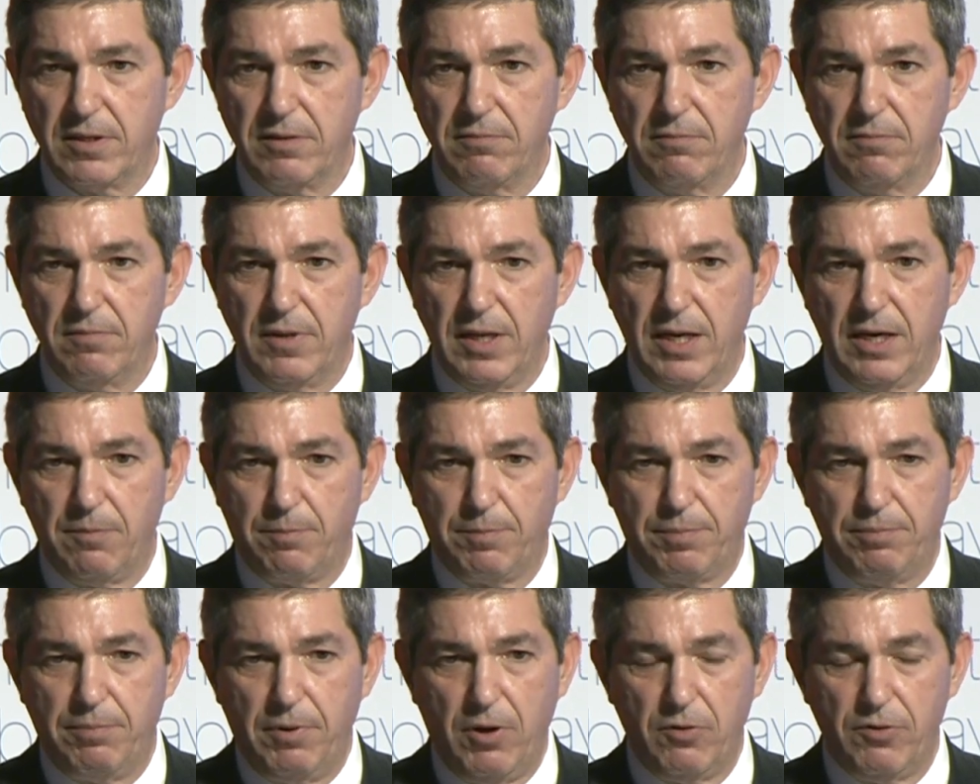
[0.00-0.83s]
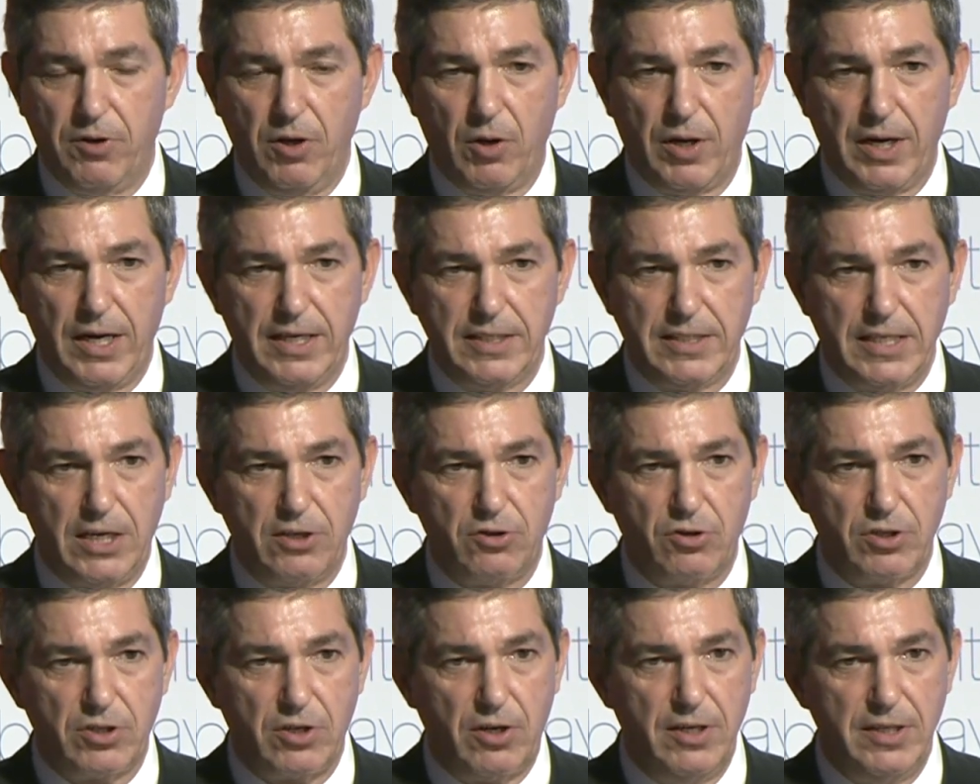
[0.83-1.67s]
then the
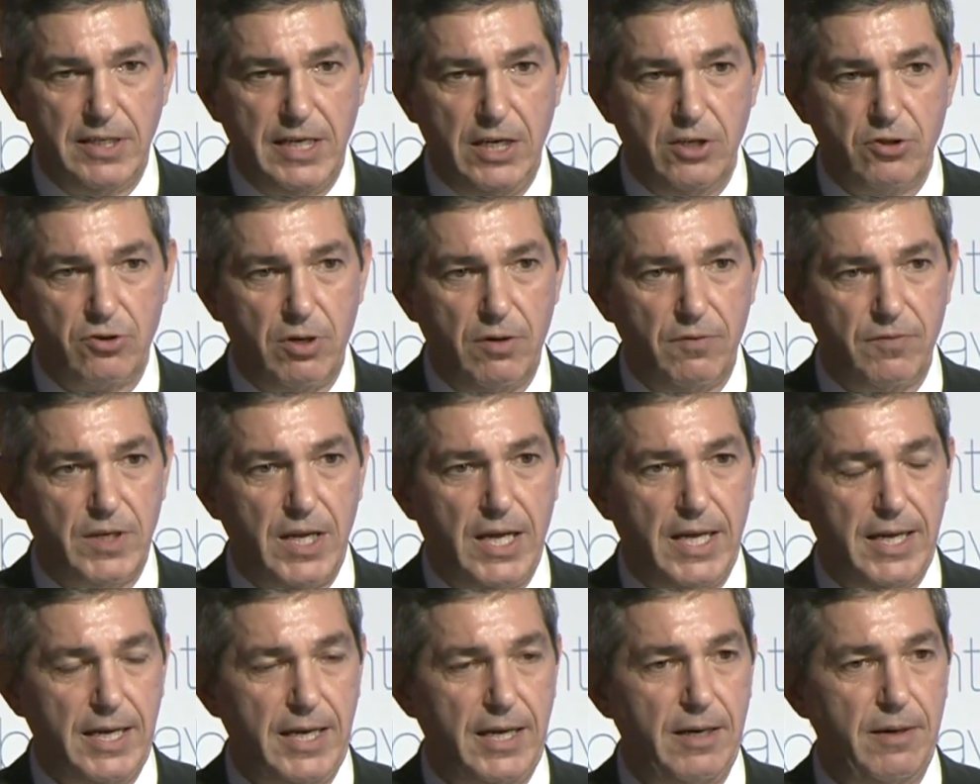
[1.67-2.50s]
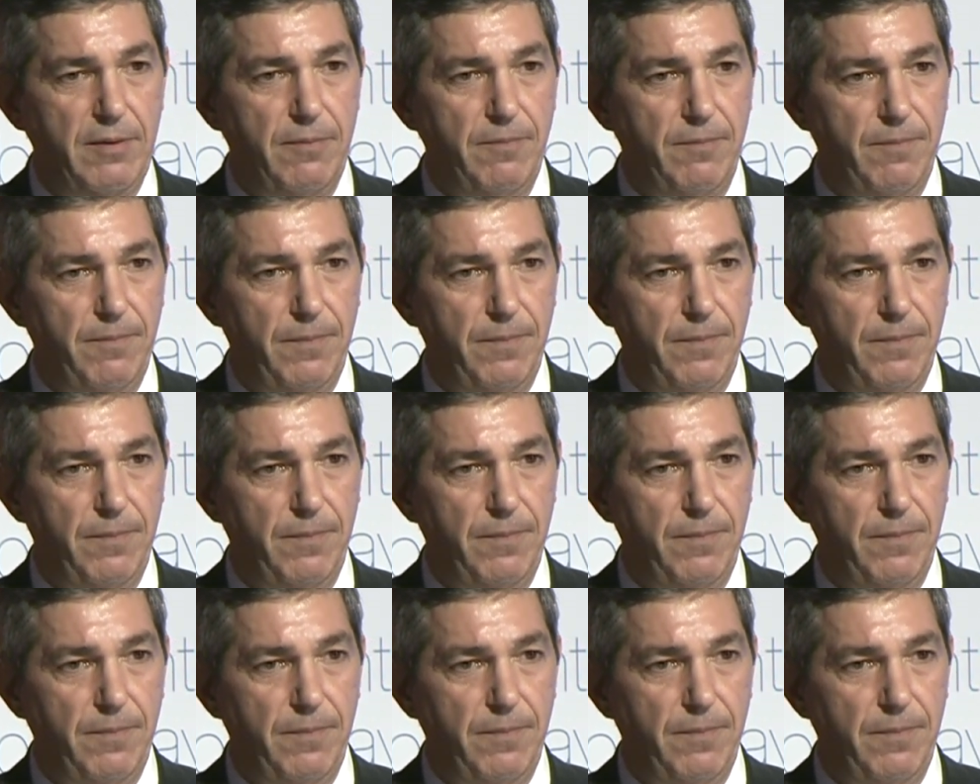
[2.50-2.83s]
organizations are in danger of dying.